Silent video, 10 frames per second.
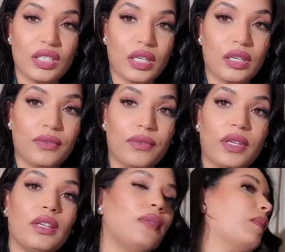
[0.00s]
it could
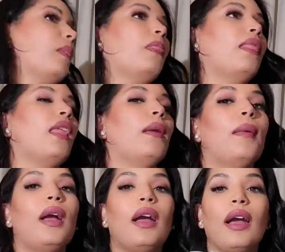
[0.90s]
fit.
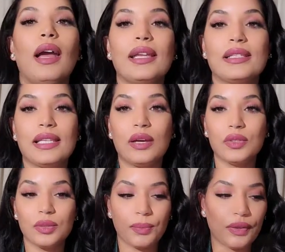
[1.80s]
I
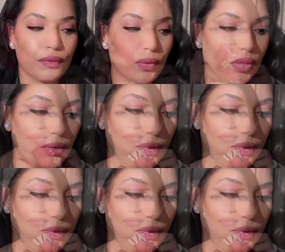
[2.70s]
doubt my phone could